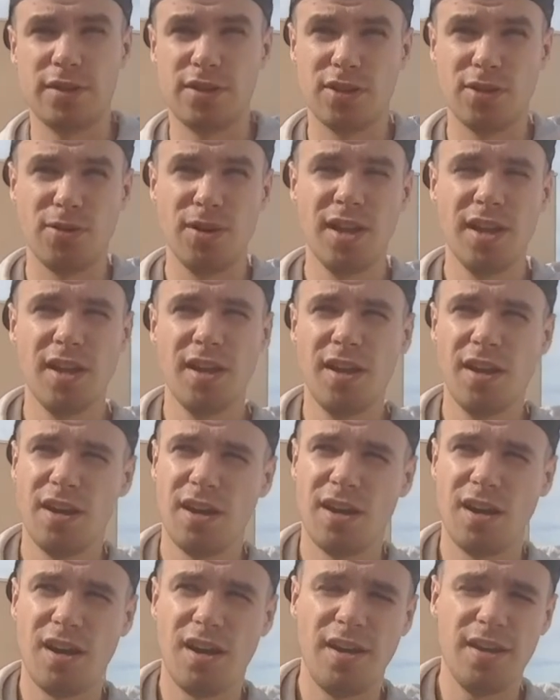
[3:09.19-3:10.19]
So
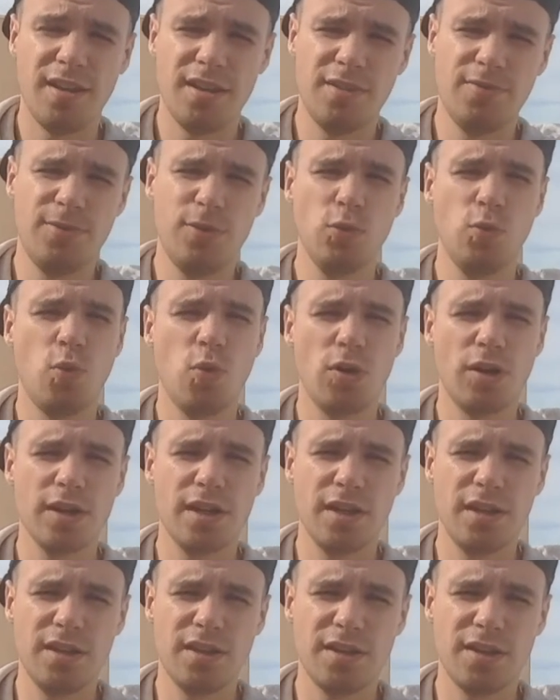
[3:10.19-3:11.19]
if you
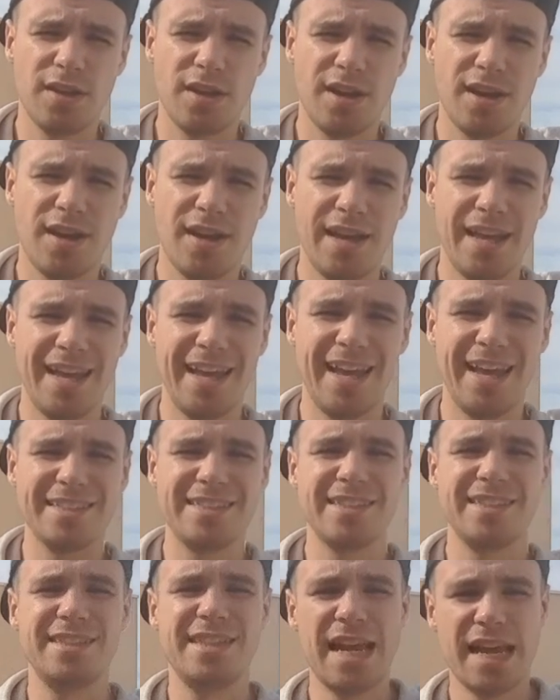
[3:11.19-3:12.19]
work in
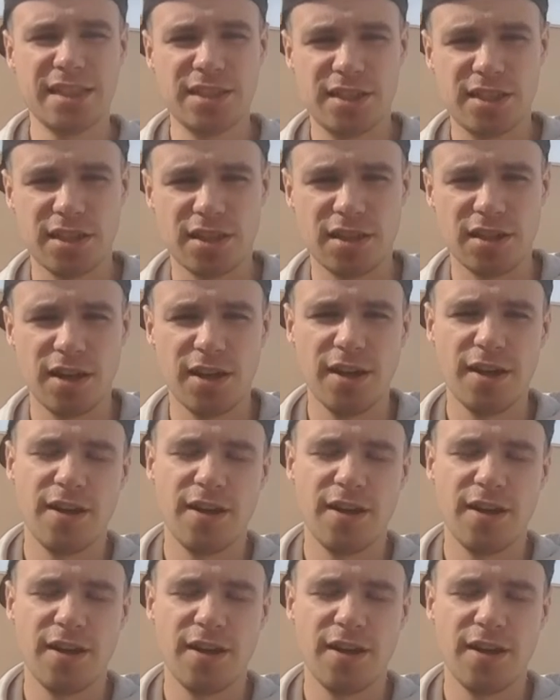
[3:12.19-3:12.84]
as a dancer,